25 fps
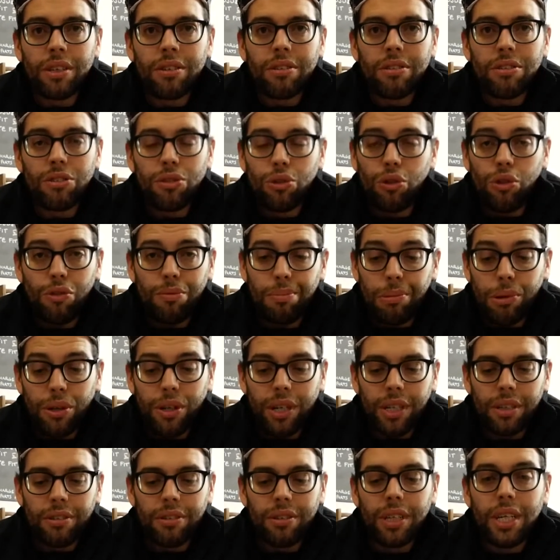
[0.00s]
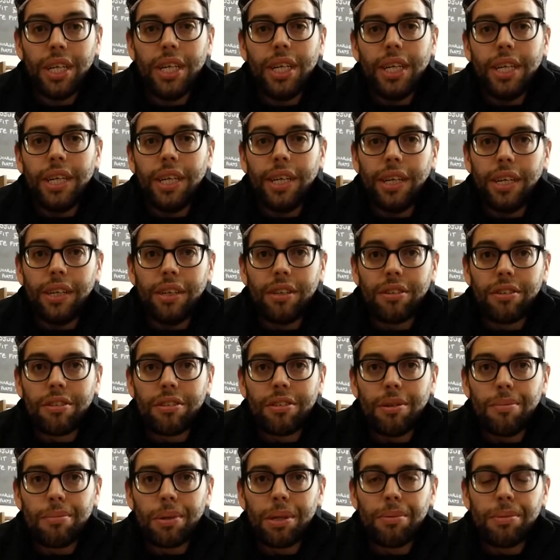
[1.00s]
sort of product, is
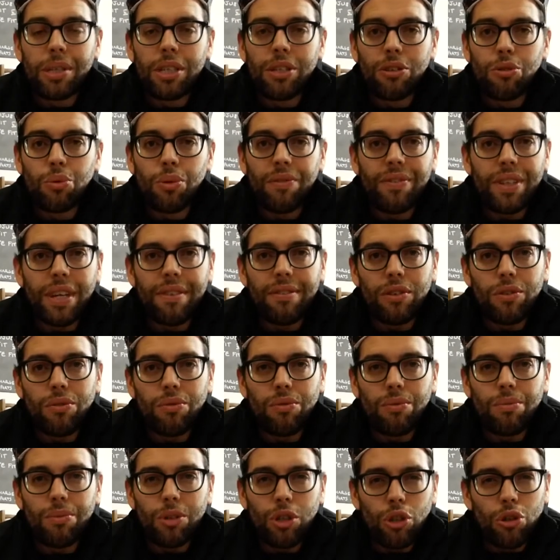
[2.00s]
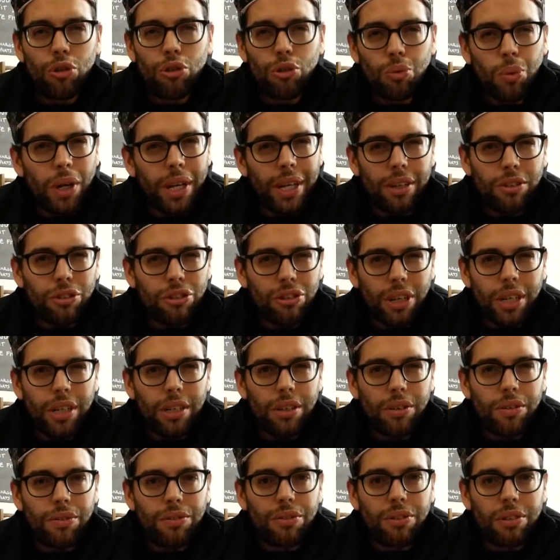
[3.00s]
simply because we've never used one
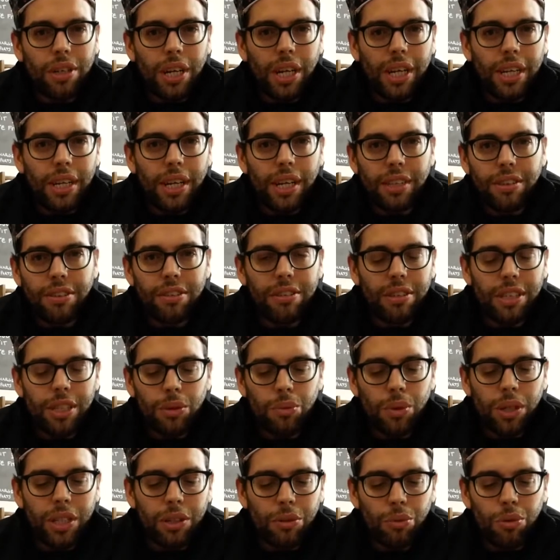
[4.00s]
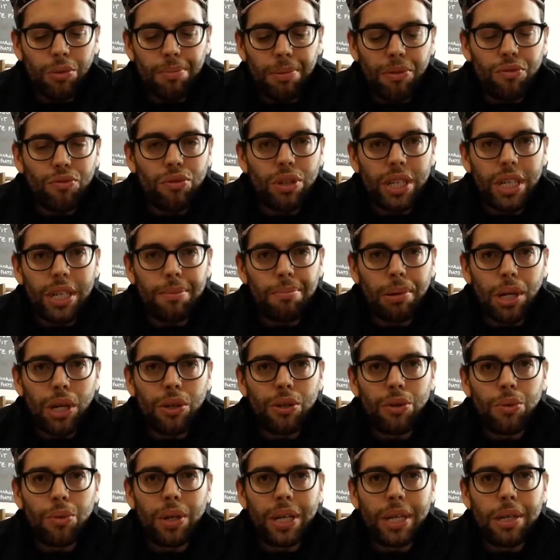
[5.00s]
ourselves and seen one that we've been really
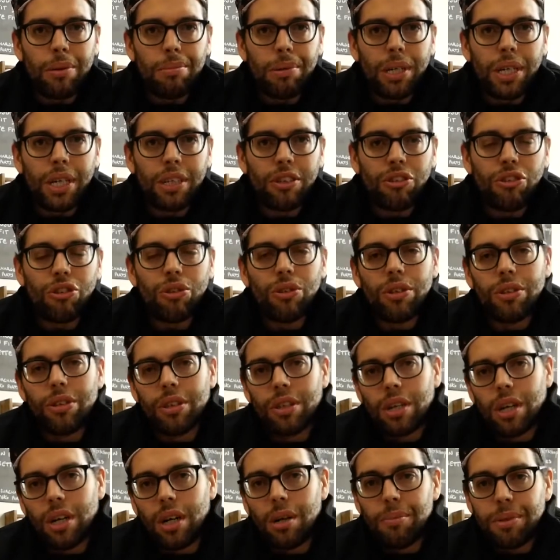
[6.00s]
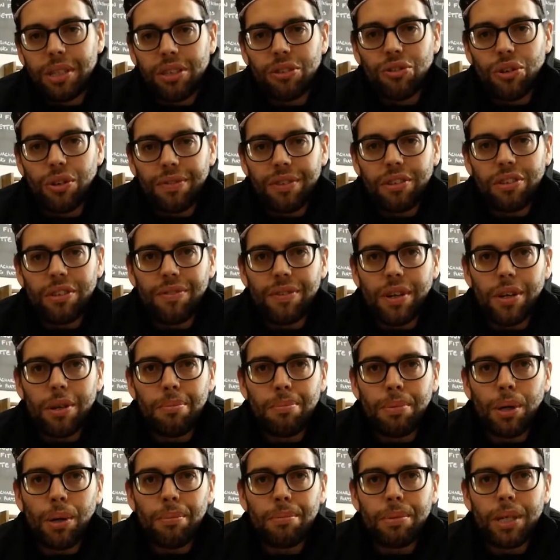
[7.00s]
blown away by. The Garmin's are obviously very
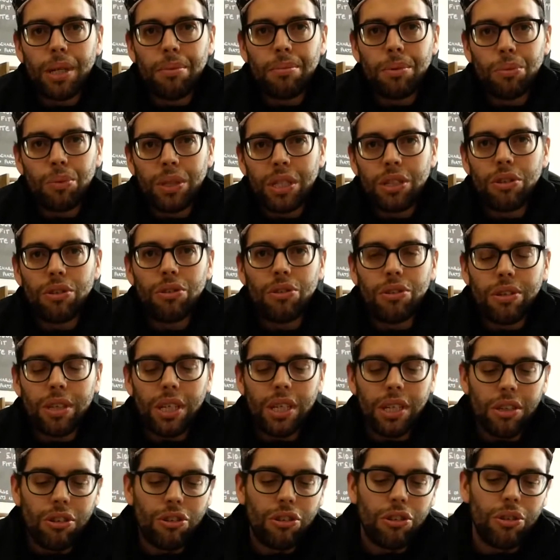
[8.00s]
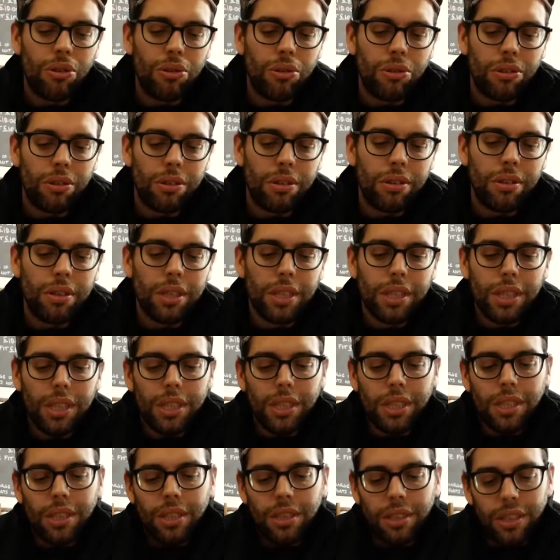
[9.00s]
popular, but we do see issues and
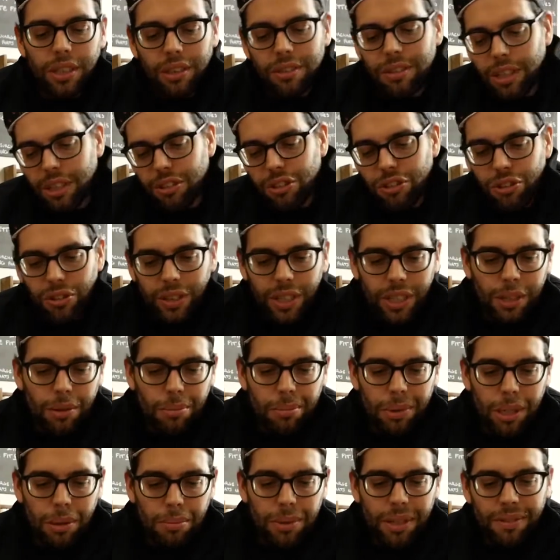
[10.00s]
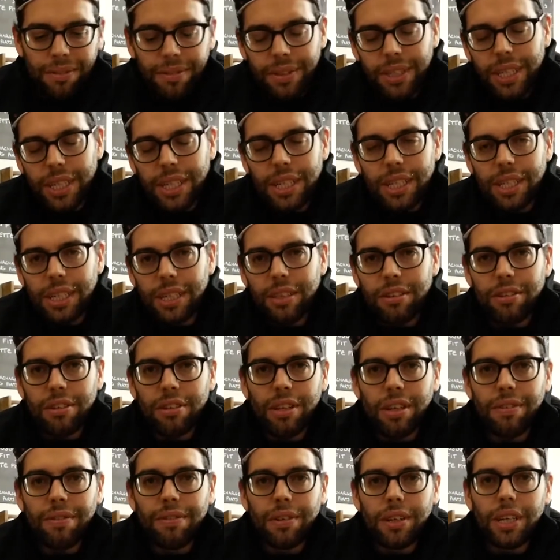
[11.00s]
the touchscreen can be a bit finicky and
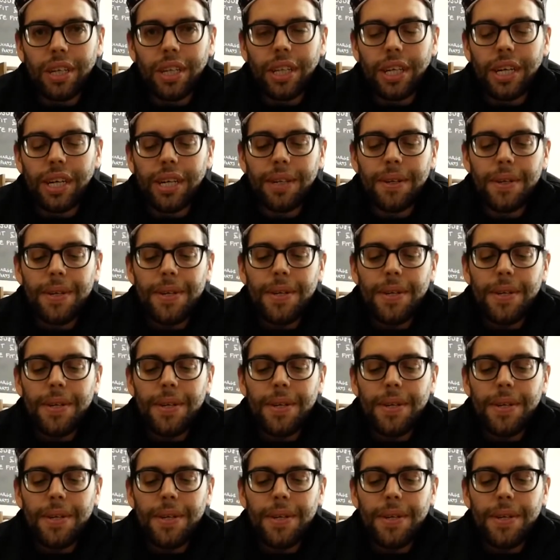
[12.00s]
stuff like that.